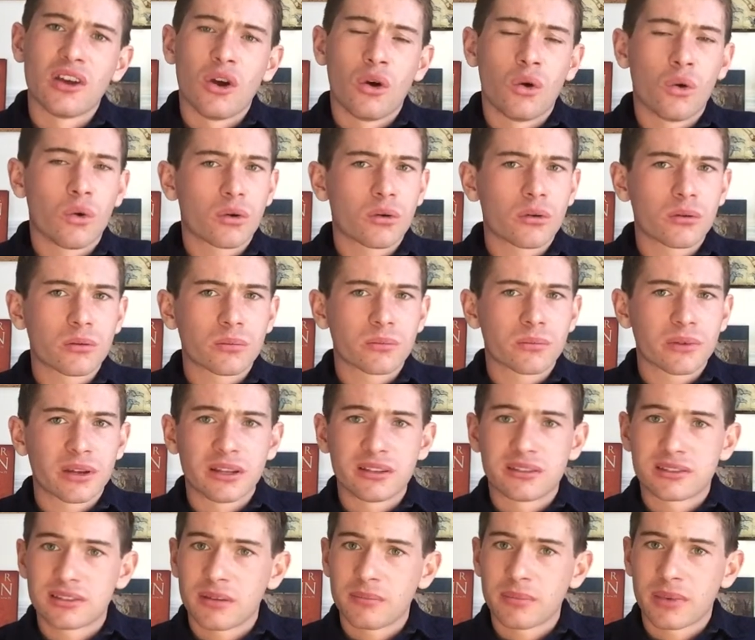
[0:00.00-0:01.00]
Or
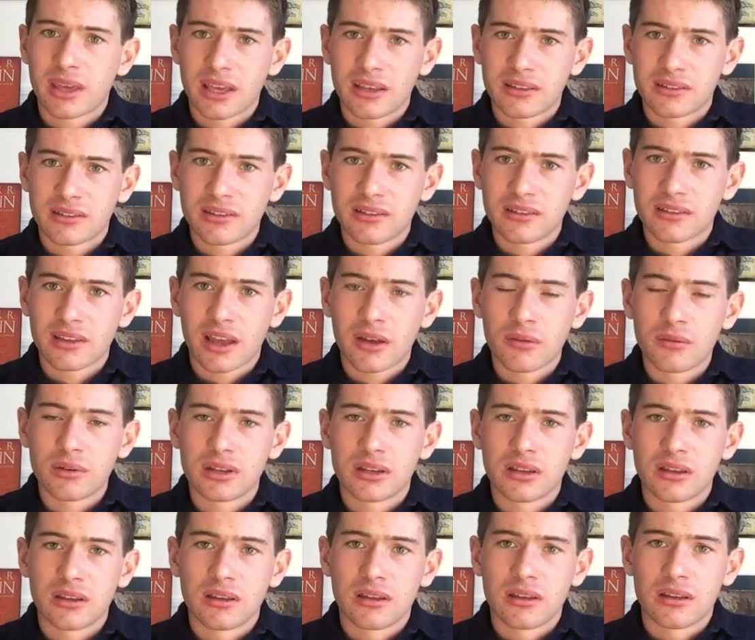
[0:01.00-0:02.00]
in some cases, I would